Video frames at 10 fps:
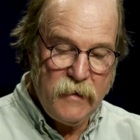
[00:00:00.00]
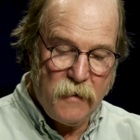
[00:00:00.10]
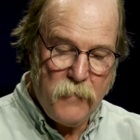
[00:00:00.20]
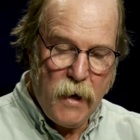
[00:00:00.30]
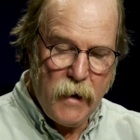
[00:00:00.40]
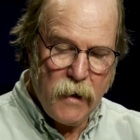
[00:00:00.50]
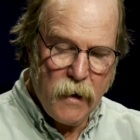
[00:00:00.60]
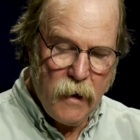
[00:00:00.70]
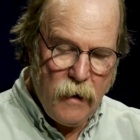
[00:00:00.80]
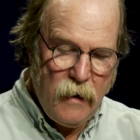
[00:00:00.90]
your
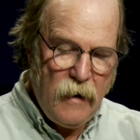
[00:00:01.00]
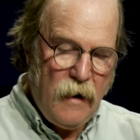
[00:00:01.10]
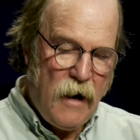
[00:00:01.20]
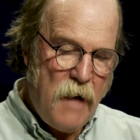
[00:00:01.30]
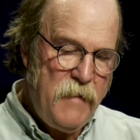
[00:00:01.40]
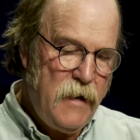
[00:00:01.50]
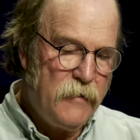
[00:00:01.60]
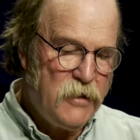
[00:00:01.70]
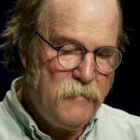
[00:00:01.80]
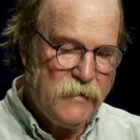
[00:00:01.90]
putter. I'm eager
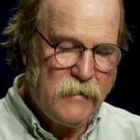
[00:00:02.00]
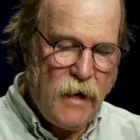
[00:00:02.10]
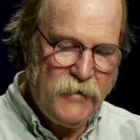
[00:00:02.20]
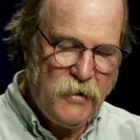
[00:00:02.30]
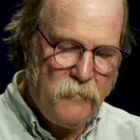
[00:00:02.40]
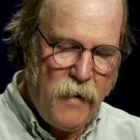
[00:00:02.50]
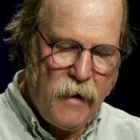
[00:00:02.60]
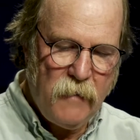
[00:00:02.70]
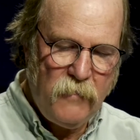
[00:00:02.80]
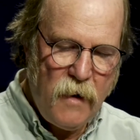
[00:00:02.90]
to massage your
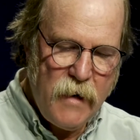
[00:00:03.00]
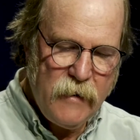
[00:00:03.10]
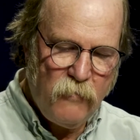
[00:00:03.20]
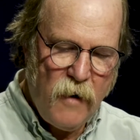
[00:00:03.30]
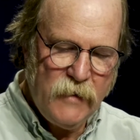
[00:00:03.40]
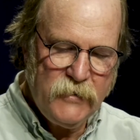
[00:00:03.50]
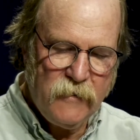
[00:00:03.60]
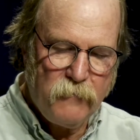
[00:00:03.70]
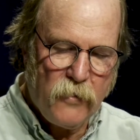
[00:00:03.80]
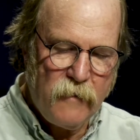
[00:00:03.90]
bottom line and watch
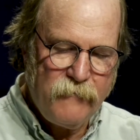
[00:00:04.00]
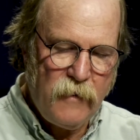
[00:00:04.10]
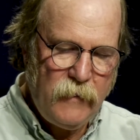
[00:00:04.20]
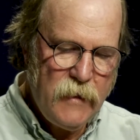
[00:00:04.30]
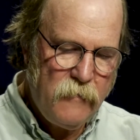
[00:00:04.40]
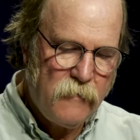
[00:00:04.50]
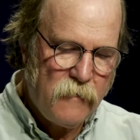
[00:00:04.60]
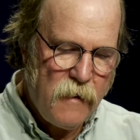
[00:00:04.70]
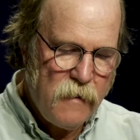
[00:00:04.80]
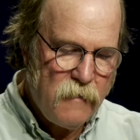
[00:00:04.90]
your portfolio
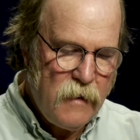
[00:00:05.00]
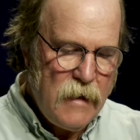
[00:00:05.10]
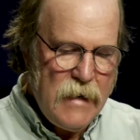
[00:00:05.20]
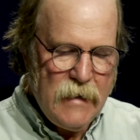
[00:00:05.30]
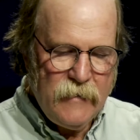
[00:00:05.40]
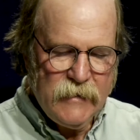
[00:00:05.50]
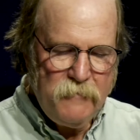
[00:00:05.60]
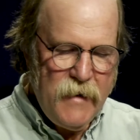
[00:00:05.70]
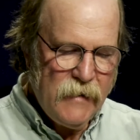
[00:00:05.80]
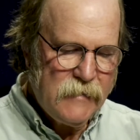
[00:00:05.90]
grow. Let's
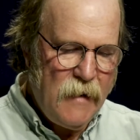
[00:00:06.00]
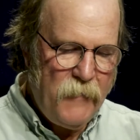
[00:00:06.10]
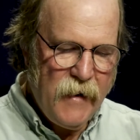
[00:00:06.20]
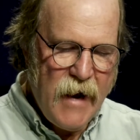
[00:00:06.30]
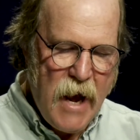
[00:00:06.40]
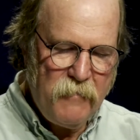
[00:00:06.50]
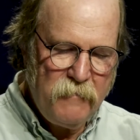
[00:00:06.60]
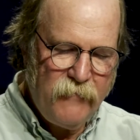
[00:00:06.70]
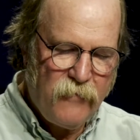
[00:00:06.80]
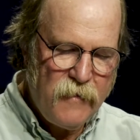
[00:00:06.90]
make something happen
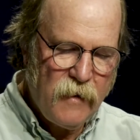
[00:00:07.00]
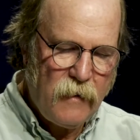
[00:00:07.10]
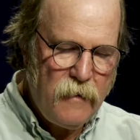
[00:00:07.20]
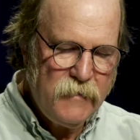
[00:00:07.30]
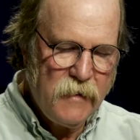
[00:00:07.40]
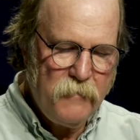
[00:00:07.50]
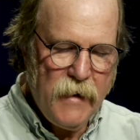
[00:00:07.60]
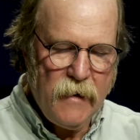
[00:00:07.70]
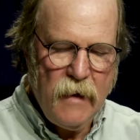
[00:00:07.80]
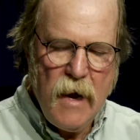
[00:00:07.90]
before the closing
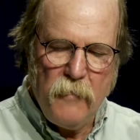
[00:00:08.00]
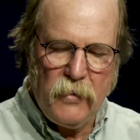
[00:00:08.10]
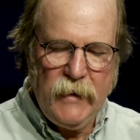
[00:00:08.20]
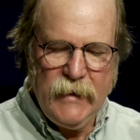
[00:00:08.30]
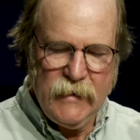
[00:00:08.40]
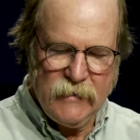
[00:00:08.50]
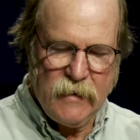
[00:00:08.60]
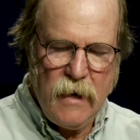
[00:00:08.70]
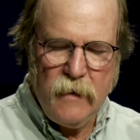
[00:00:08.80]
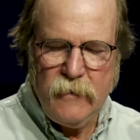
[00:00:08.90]
bell. Please,
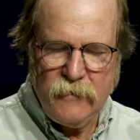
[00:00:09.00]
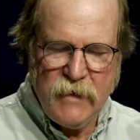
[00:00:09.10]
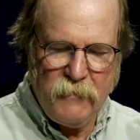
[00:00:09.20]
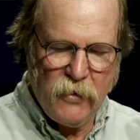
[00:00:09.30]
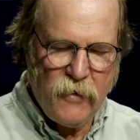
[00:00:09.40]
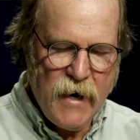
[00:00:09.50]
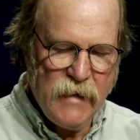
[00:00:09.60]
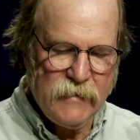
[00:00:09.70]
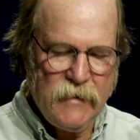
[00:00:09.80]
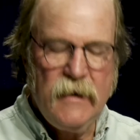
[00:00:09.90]
no
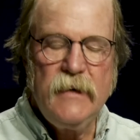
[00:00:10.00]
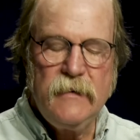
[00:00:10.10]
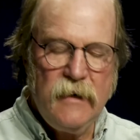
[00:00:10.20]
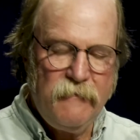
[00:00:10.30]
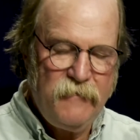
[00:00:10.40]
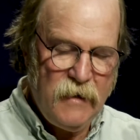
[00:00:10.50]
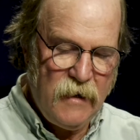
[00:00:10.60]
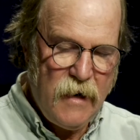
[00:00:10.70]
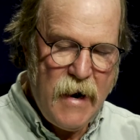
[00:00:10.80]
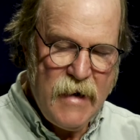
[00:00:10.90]
Democrats.
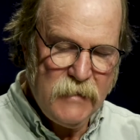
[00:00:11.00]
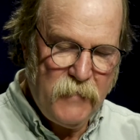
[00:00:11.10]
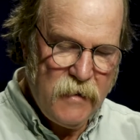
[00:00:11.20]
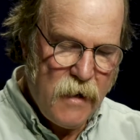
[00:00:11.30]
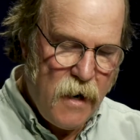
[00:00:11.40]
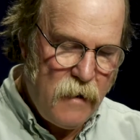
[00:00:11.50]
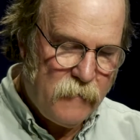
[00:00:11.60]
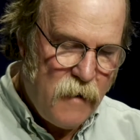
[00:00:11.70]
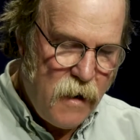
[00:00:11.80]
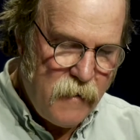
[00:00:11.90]
Tiffy, Aspen,
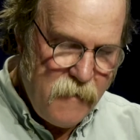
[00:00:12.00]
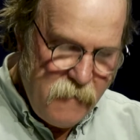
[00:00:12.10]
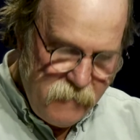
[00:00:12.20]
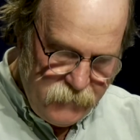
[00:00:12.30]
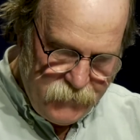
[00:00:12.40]
Colorado.